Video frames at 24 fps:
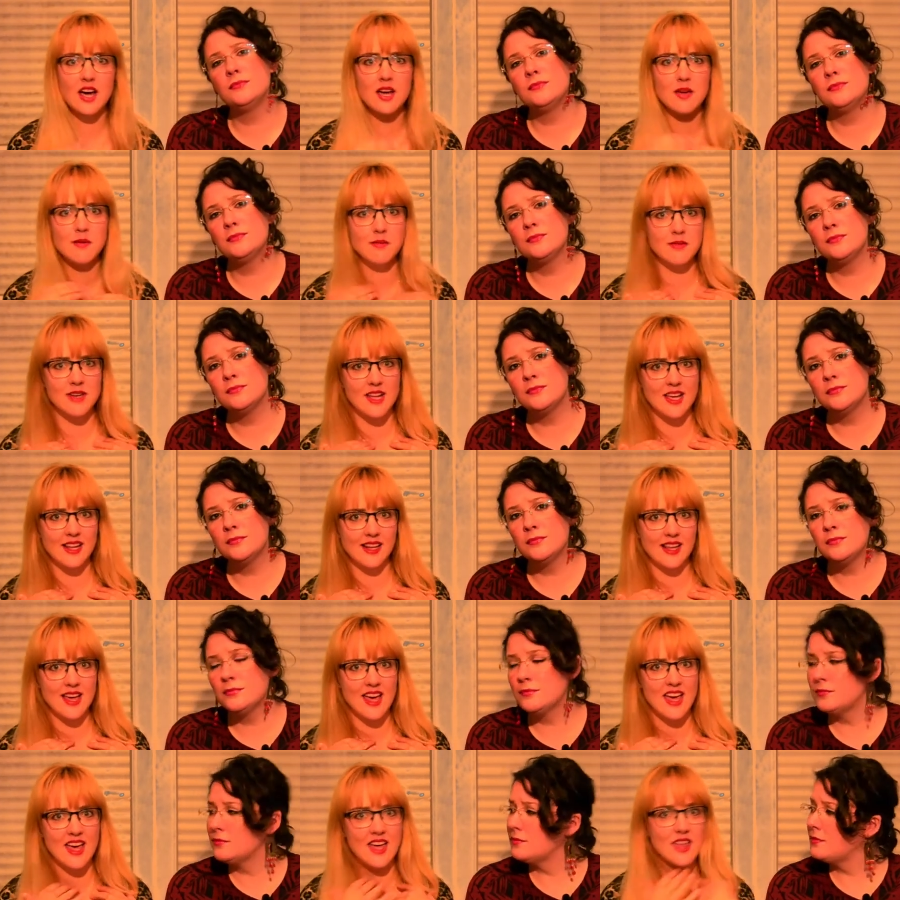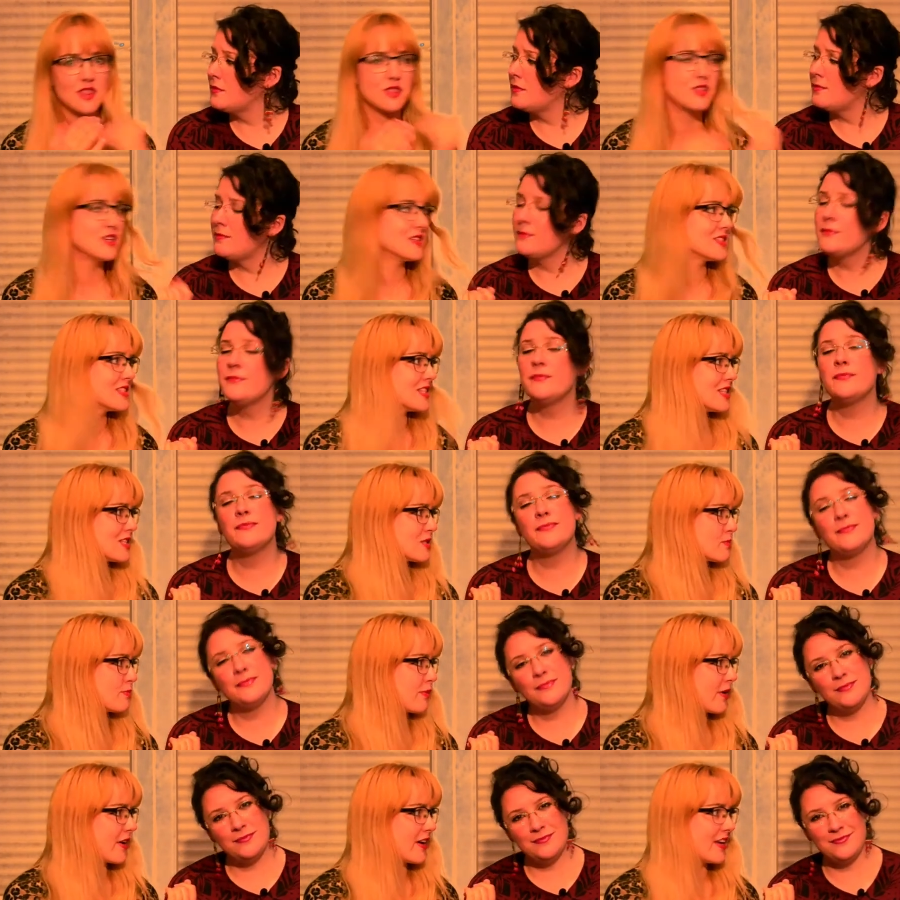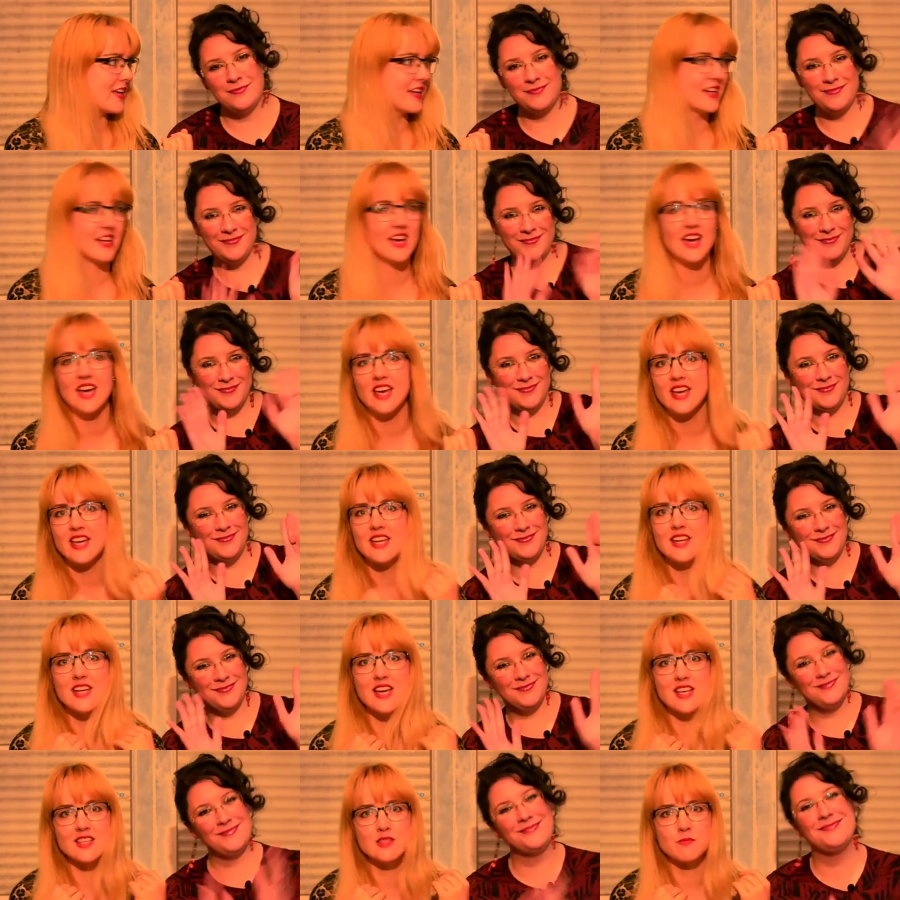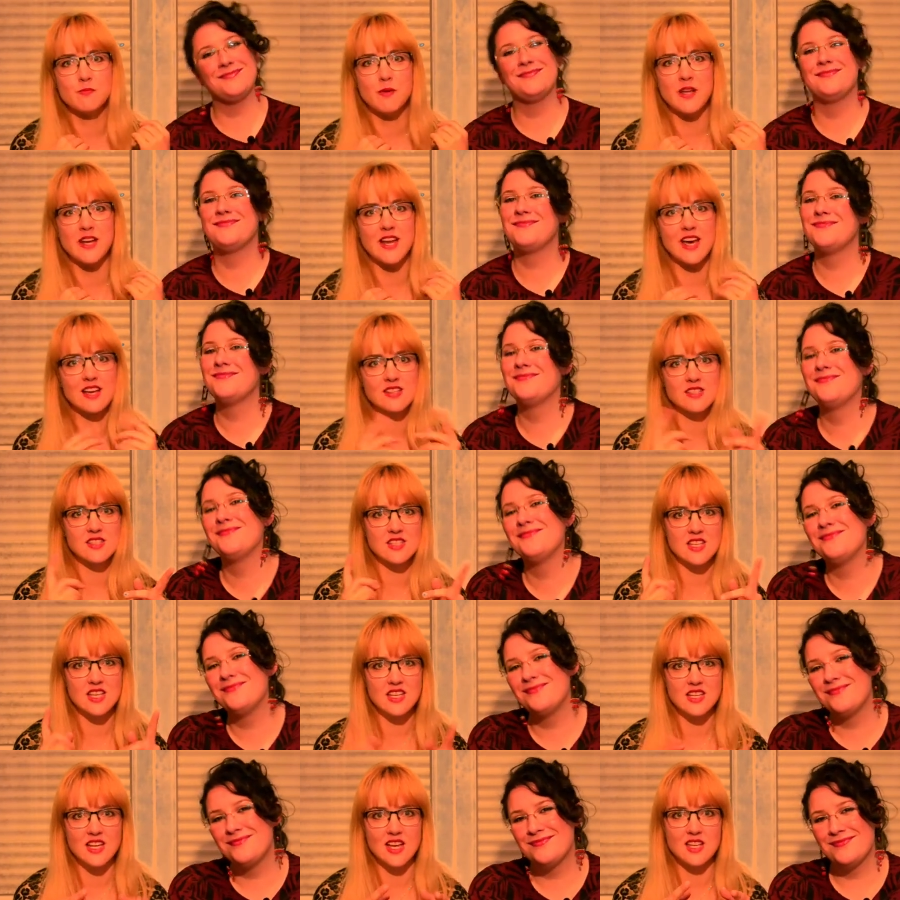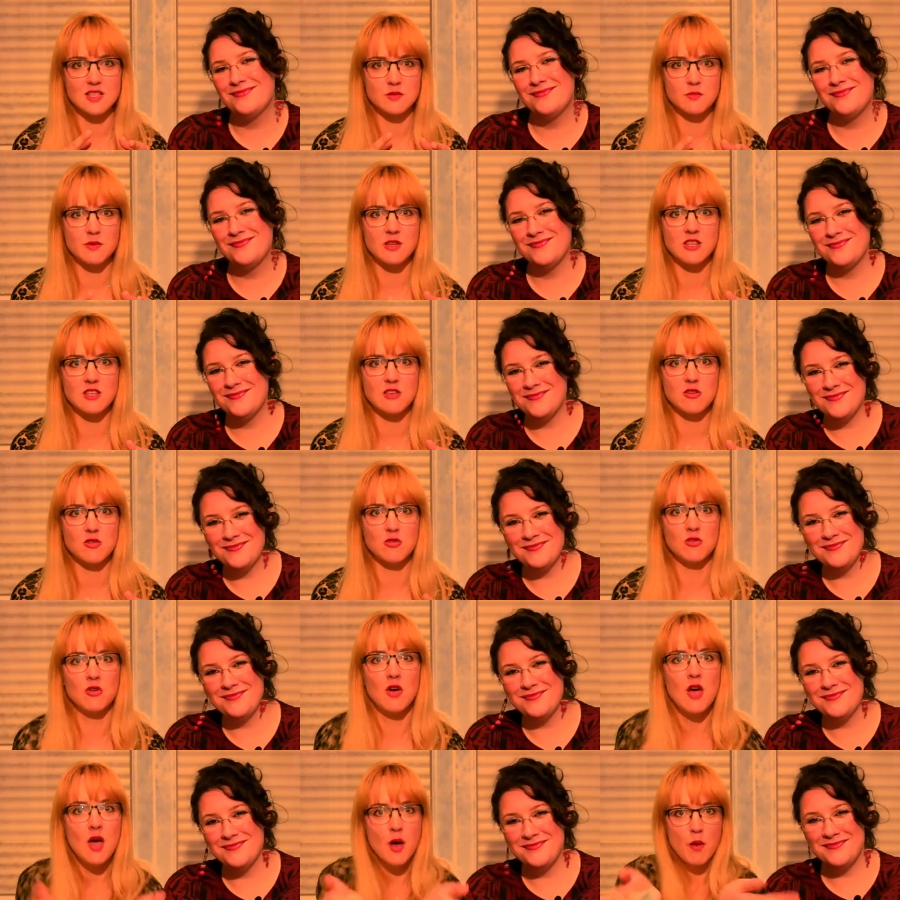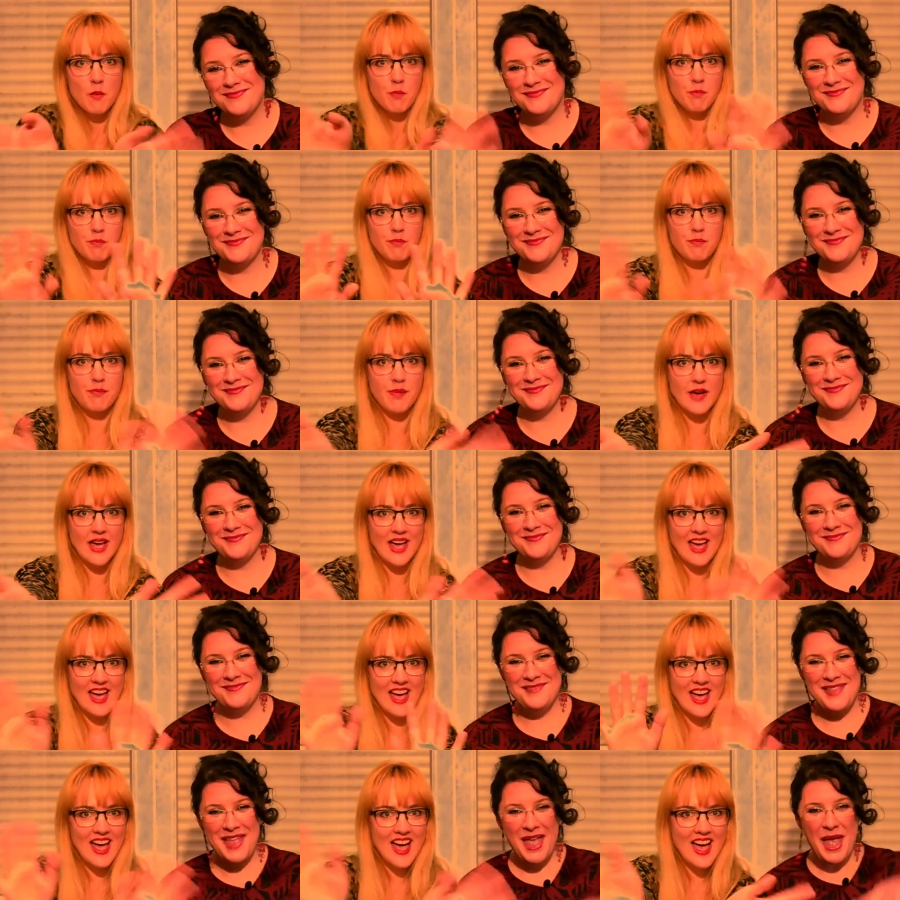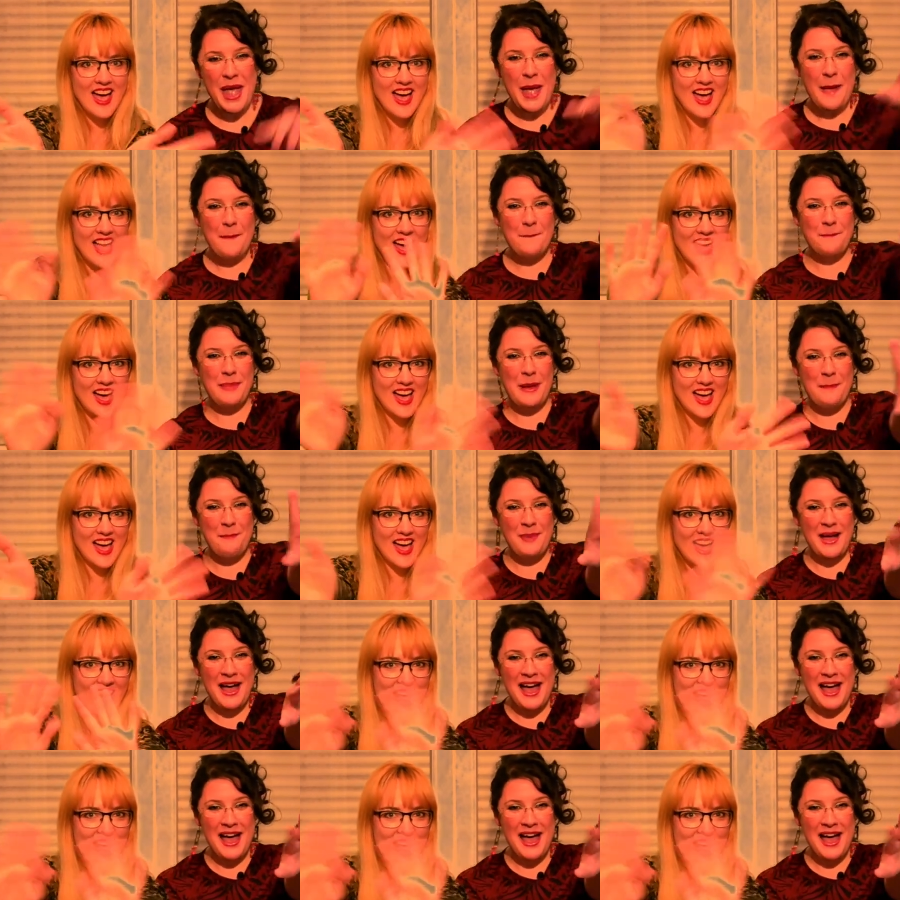Speaker 1: I'm Nella. This is Boyana. It has been us. It has been you. Bye.